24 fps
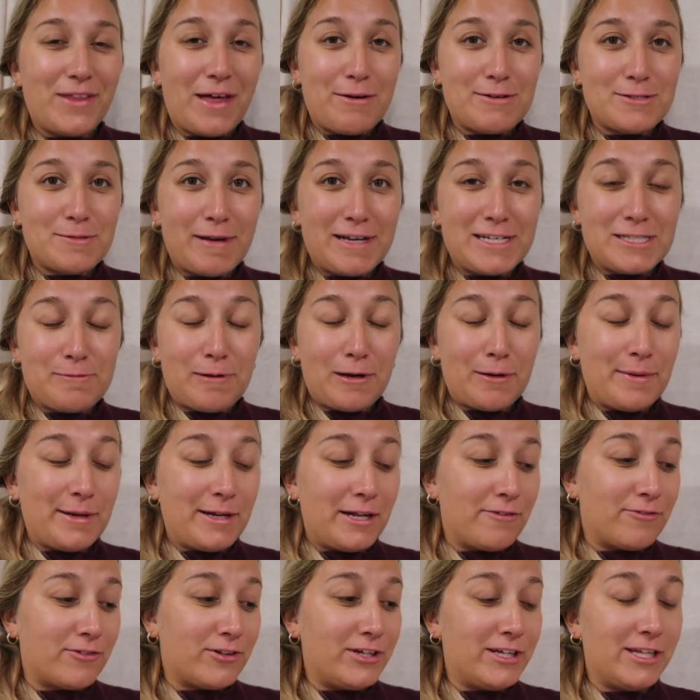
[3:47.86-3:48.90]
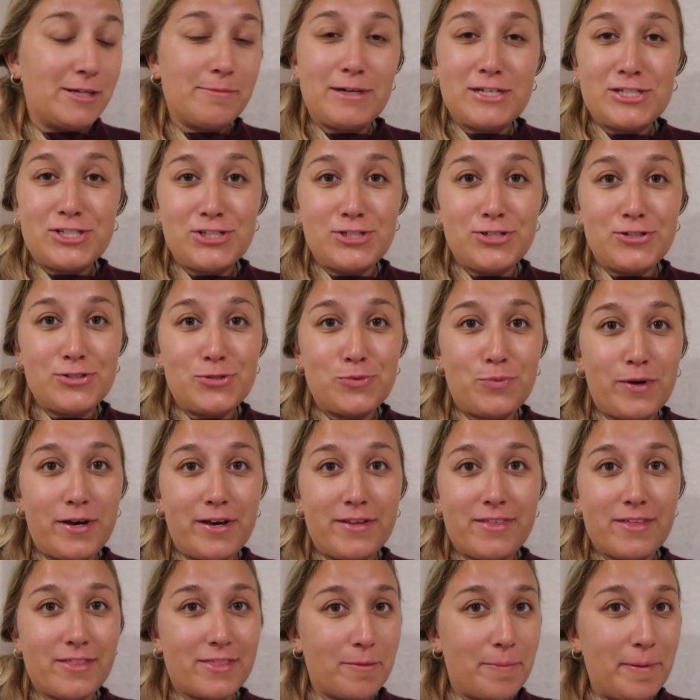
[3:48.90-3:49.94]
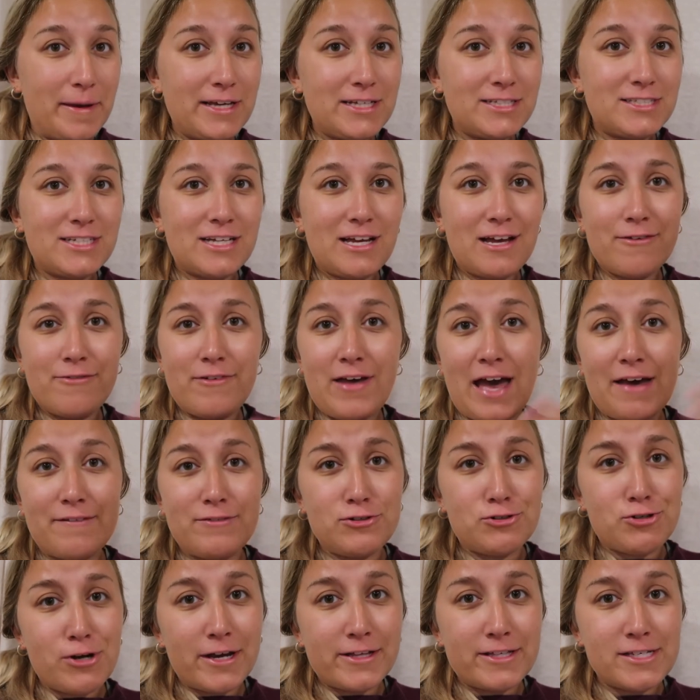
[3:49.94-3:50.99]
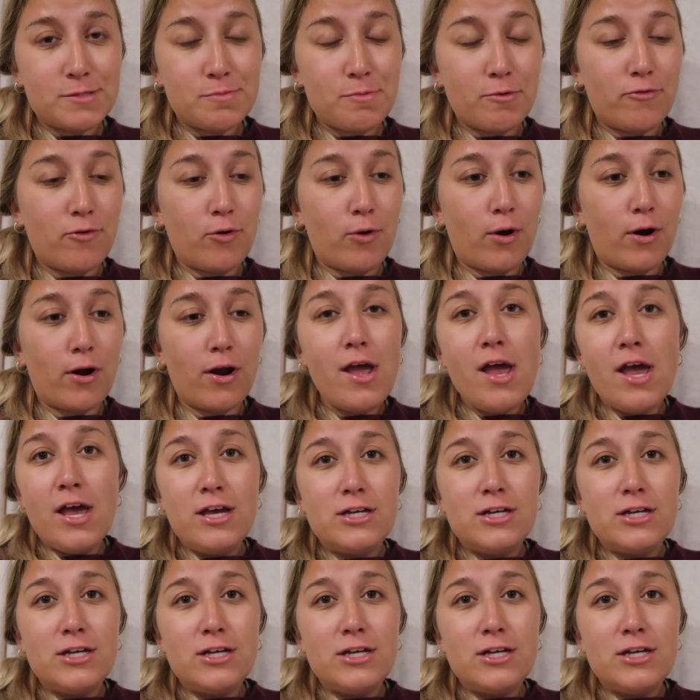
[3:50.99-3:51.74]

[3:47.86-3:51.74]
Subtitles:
that was my experiment of cleaning my shoes with the pink stuff. Have you tried this before?